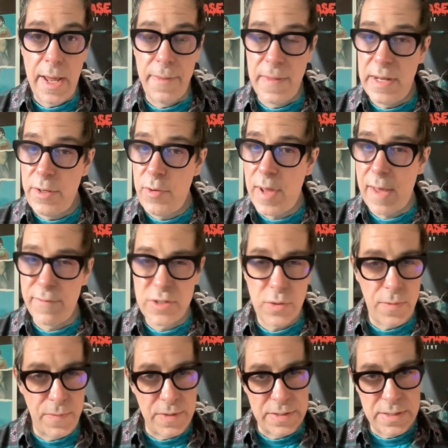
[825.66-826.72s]
And then you have sort
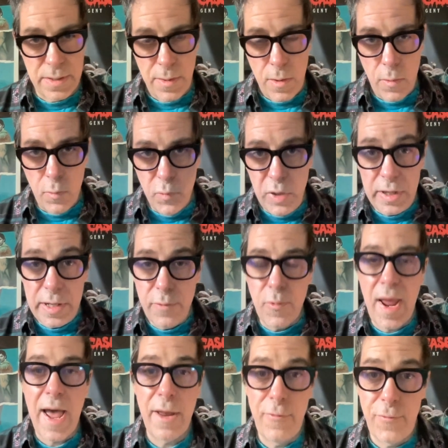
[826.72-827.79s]
of this really
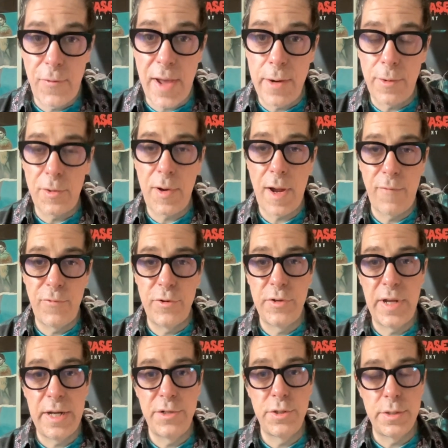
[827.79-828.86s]
rad final
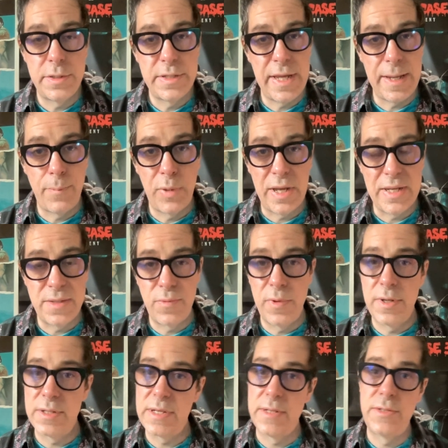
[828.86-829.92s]
confrontation take place where
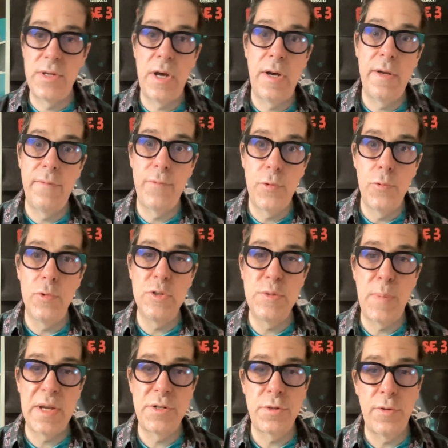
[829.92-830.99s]
there's a ton of cool
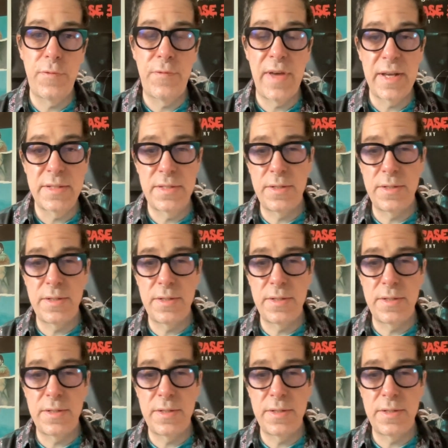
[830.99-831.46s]
special effects.